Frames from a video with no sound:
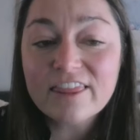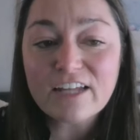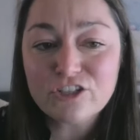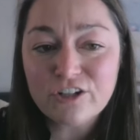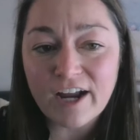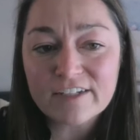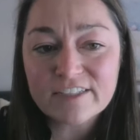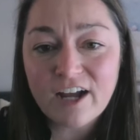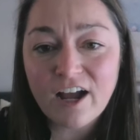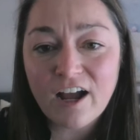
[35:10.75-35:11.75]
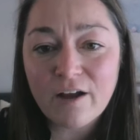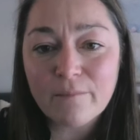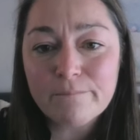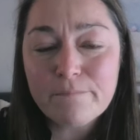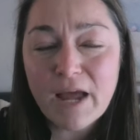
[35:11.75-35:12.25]
That's correct.
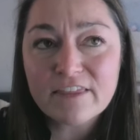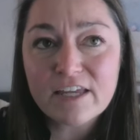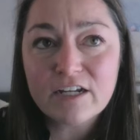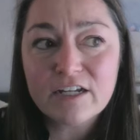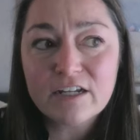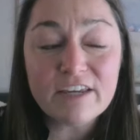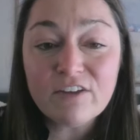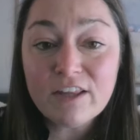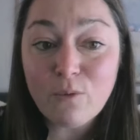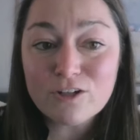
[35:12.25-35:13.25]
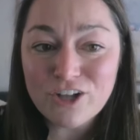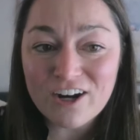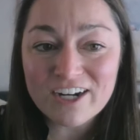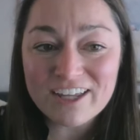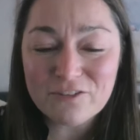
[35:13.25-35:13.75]
Um, I think given that we're
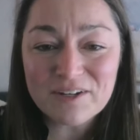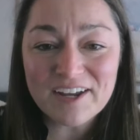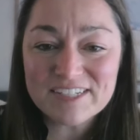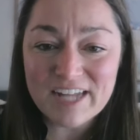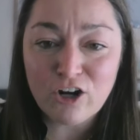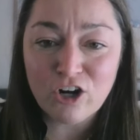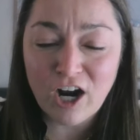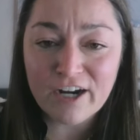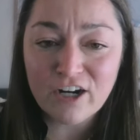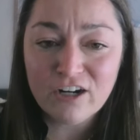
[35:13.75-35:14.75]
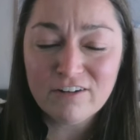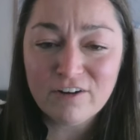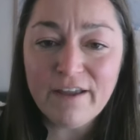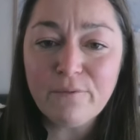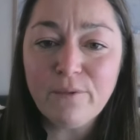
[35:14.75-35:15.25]
targeting 3x net or higher,
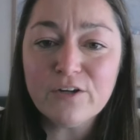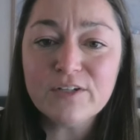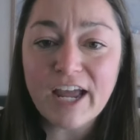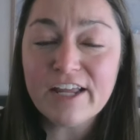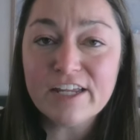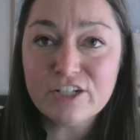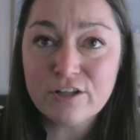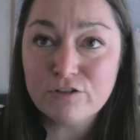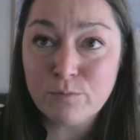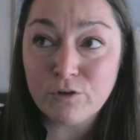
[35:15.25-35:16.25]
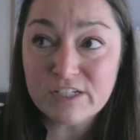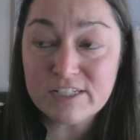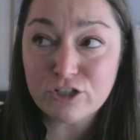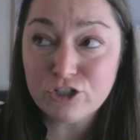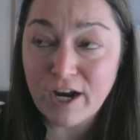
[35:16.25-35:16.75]
when you get into those
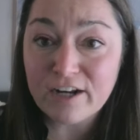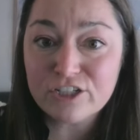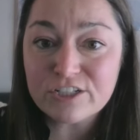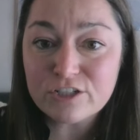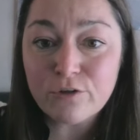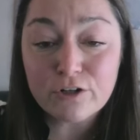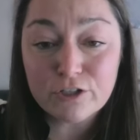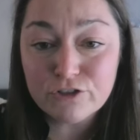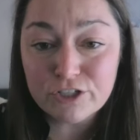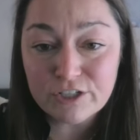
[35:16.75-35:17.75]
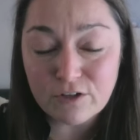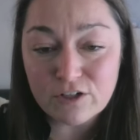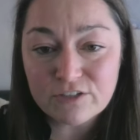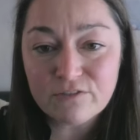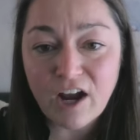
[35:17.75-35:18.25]
multi-stage strategies, so they're hugely
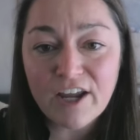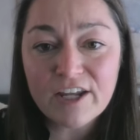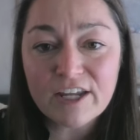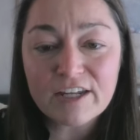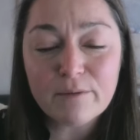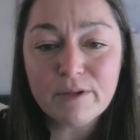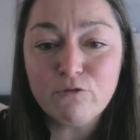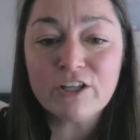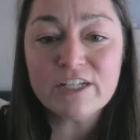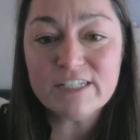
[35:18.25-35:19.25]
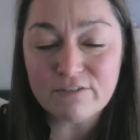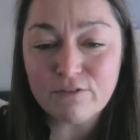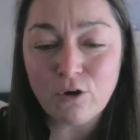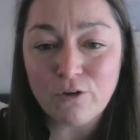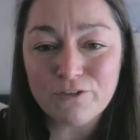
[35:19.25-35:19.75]
diversifying, it can be really
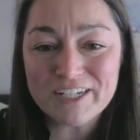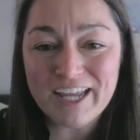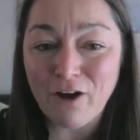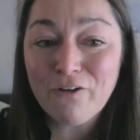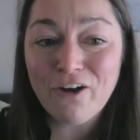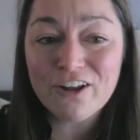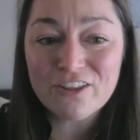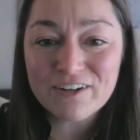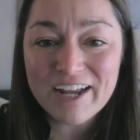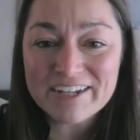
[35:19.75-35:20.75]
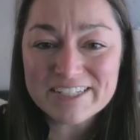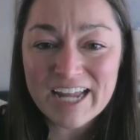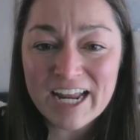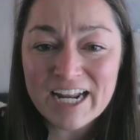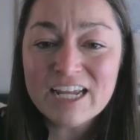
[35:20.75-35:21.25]
difficult to count on a 3x
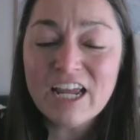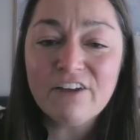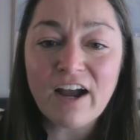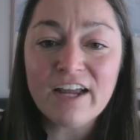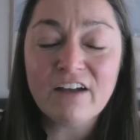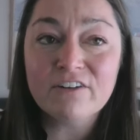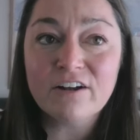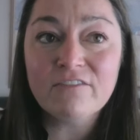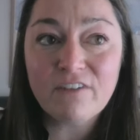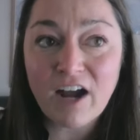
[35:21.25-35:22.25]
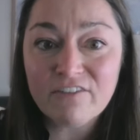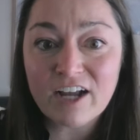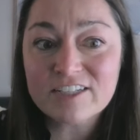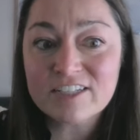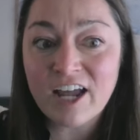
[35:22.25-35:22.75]
net. If I have a
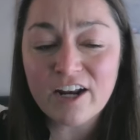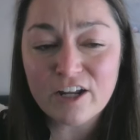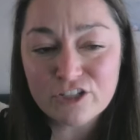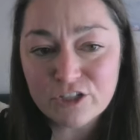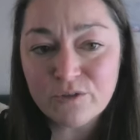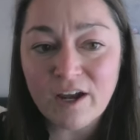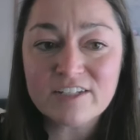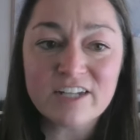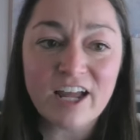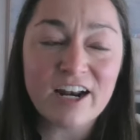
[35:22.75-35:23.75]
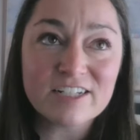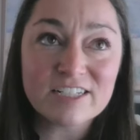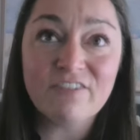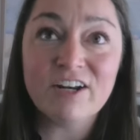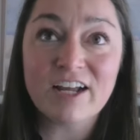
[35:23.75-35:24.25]
5x net, a 2x net, a
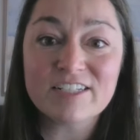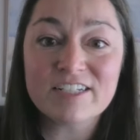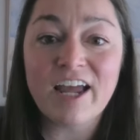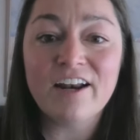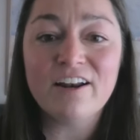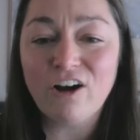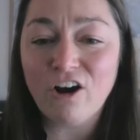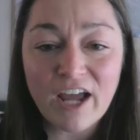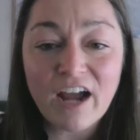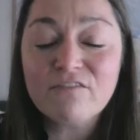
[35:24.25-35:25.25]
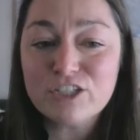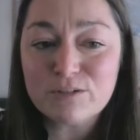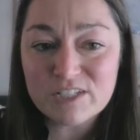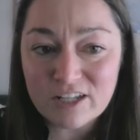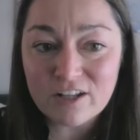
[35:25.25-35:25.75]
7x net, on average,
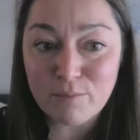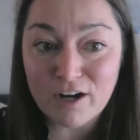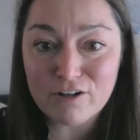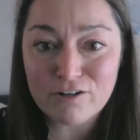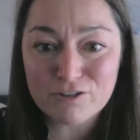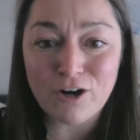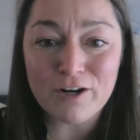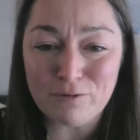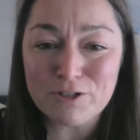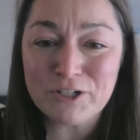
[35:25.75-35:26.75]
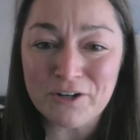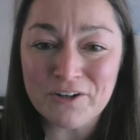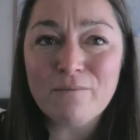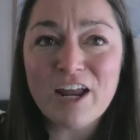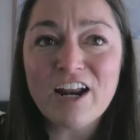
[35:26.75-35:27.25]
I'm still at my target return.
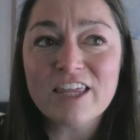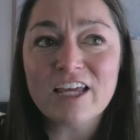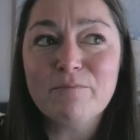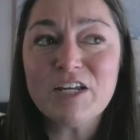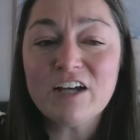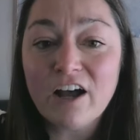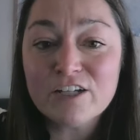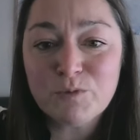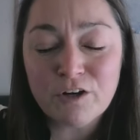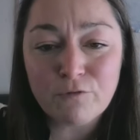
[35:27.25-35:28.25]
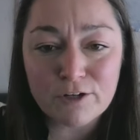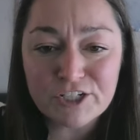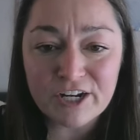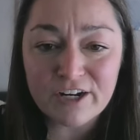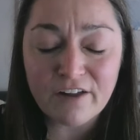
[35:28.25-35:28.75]
Um, and I think because we are
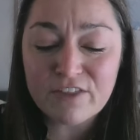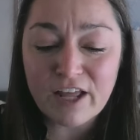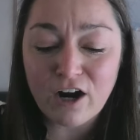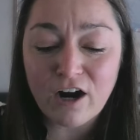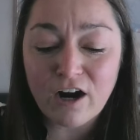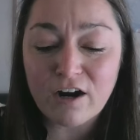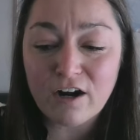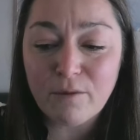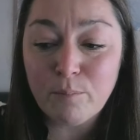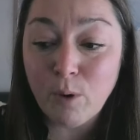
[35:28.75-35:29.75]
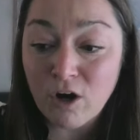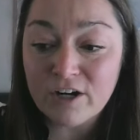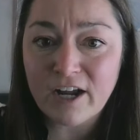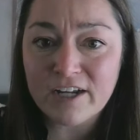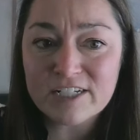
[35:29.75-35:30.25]
fortunate enough that our
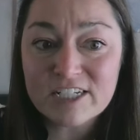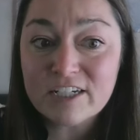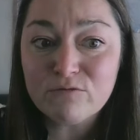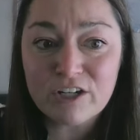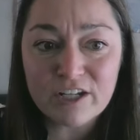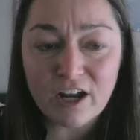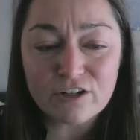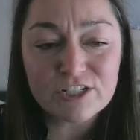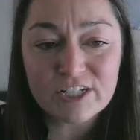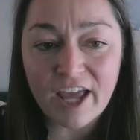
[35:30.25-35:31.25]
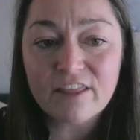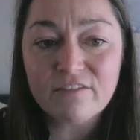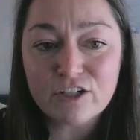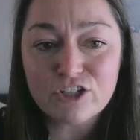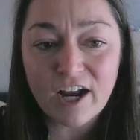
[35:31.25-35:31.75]
board and IC really understand the
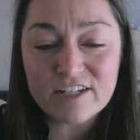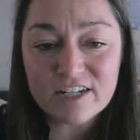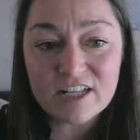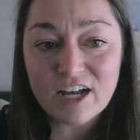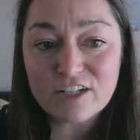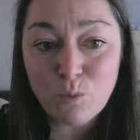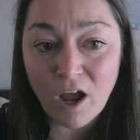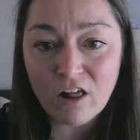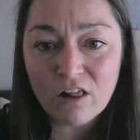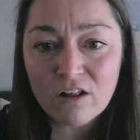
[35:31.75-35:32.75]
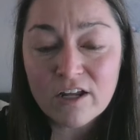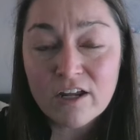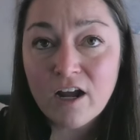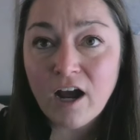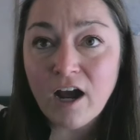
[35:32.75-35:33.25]
venture asset class well,
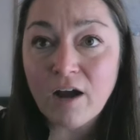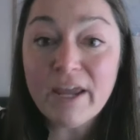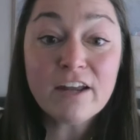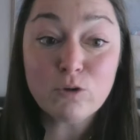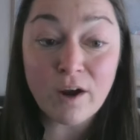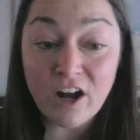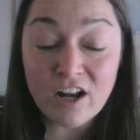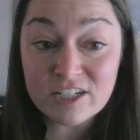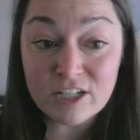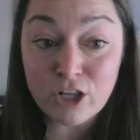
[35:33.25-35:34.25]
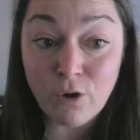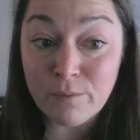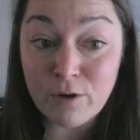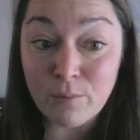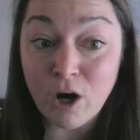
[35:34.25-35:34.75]
um, and quite honestly, the lower
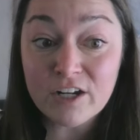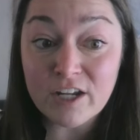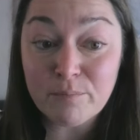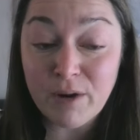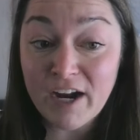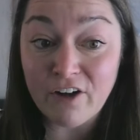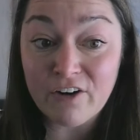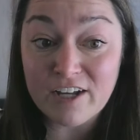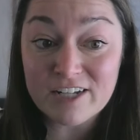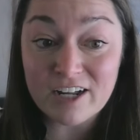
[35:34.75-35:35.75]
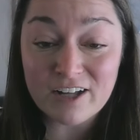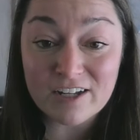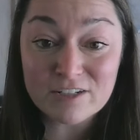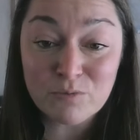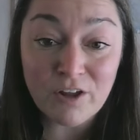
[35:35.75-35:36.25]
middle market buyout asset
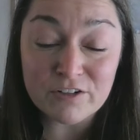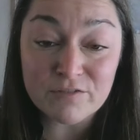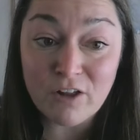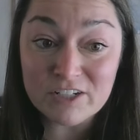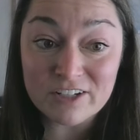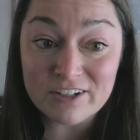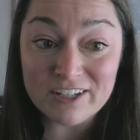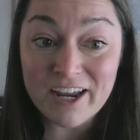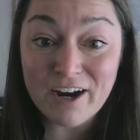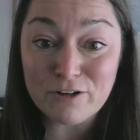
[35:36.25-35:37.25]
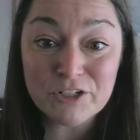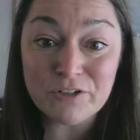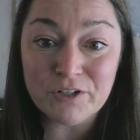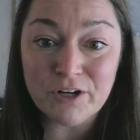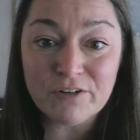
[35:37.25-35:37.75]
class as well. There's volatility there
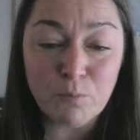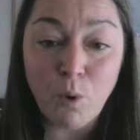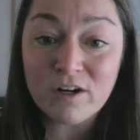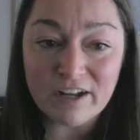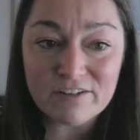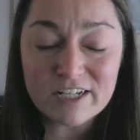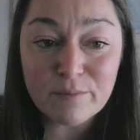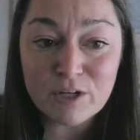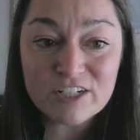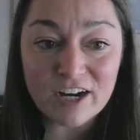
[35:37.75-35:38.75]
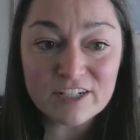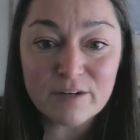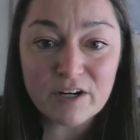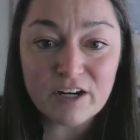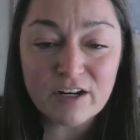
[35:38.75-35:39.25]
too. You know, it's more downside protected,
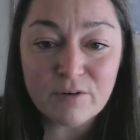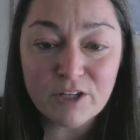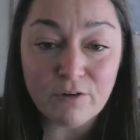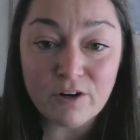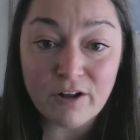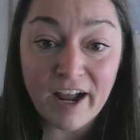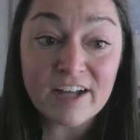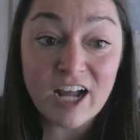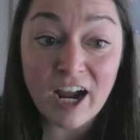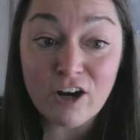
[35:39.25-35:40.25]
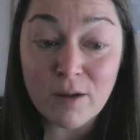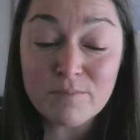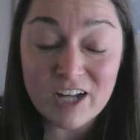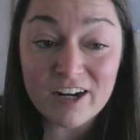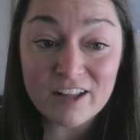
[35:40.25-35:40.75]
but you know it has higher
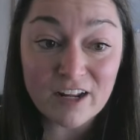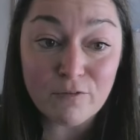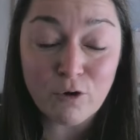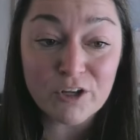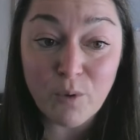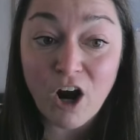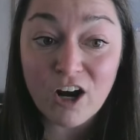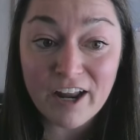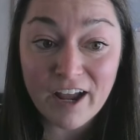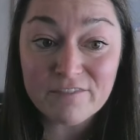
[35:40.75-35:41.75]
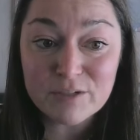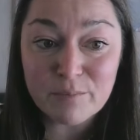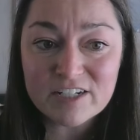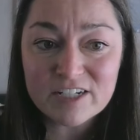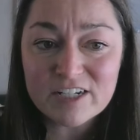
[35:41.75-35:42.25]
upside, and therefore you are going to have some
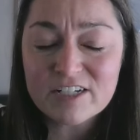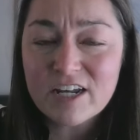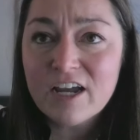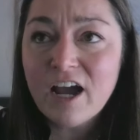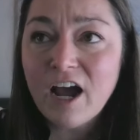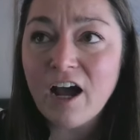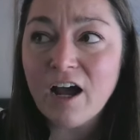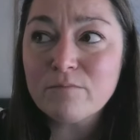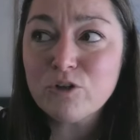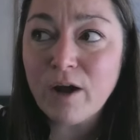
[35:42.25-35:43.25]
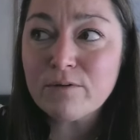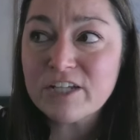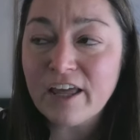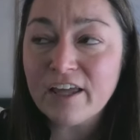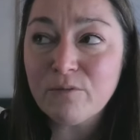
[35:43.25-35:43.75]
misses. Um, so I would
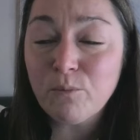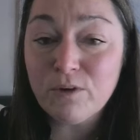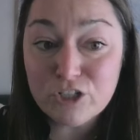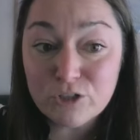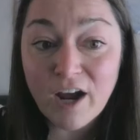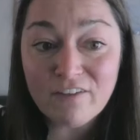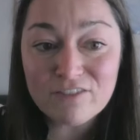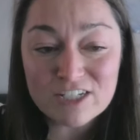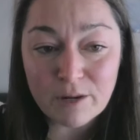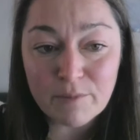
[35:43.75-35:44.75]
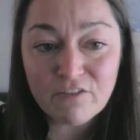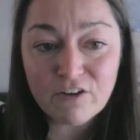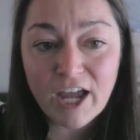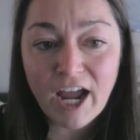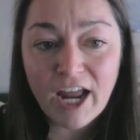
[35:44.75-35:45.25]
say we do have the stomach
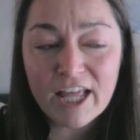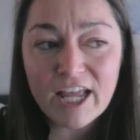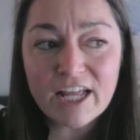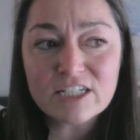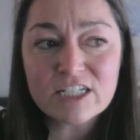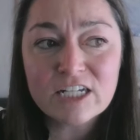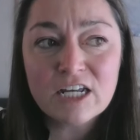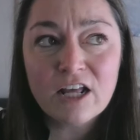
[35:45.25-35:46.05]
for that. It's